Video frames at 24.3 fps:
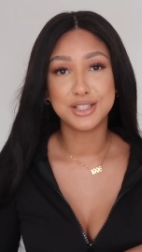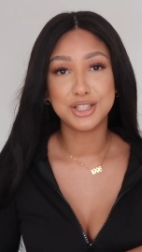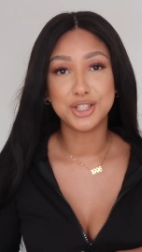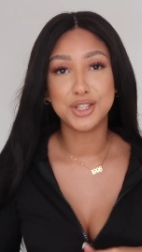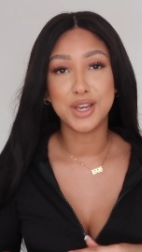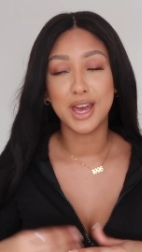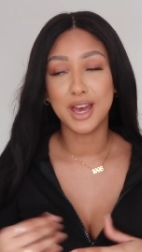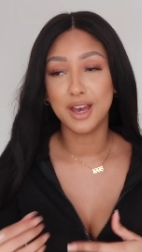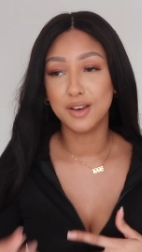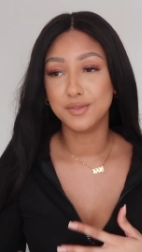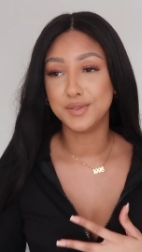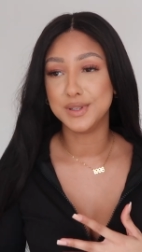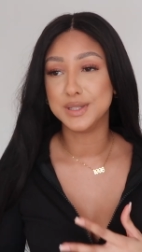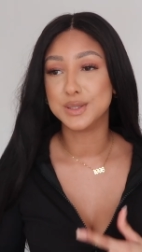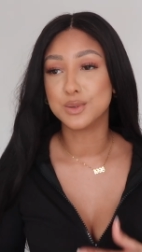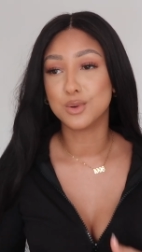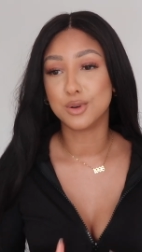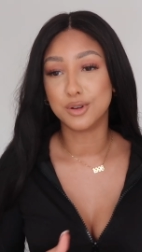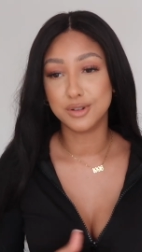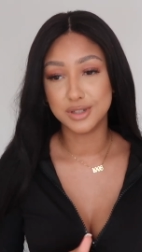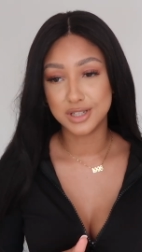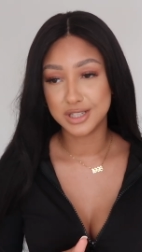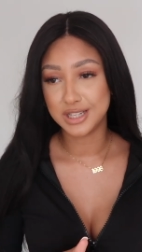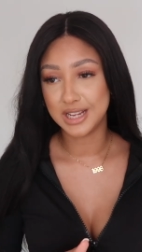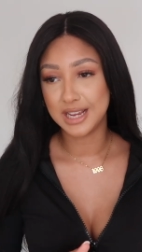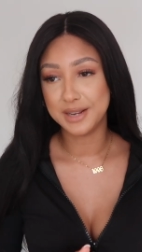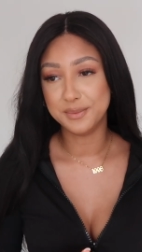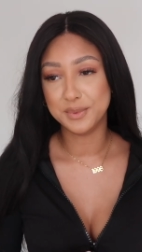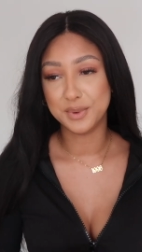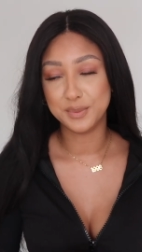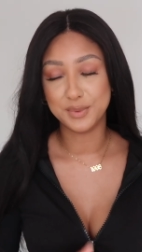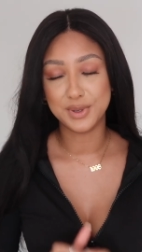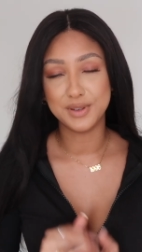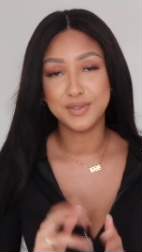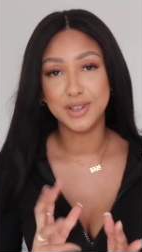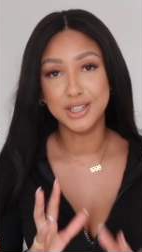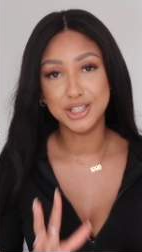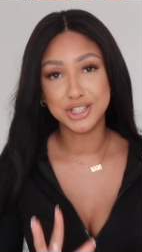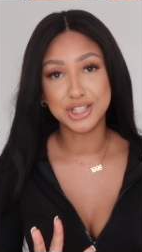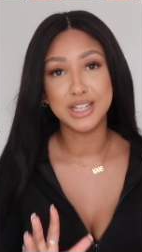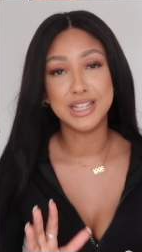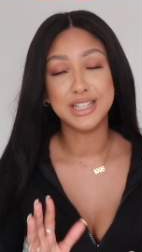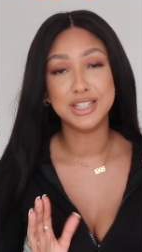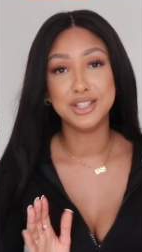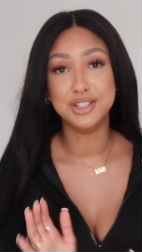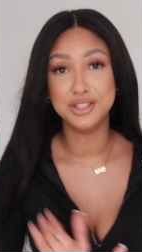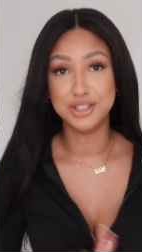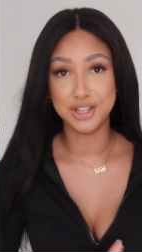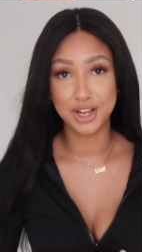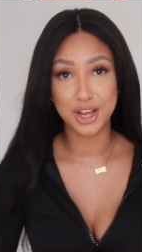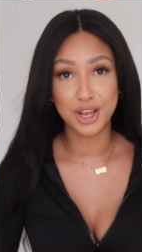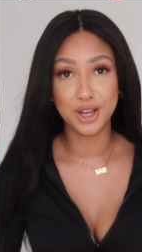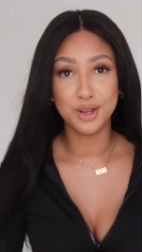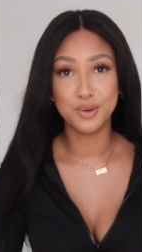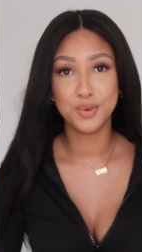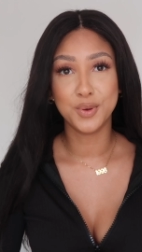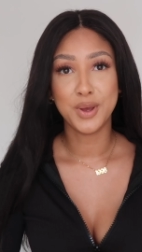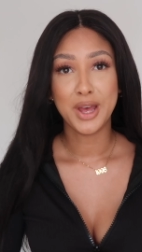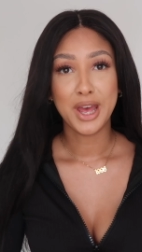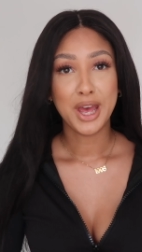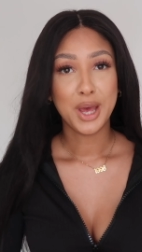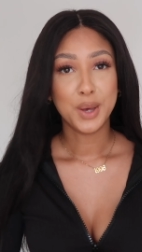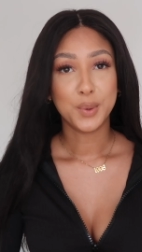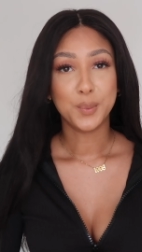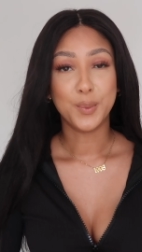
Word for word: to get out of this quarantine when we eventually do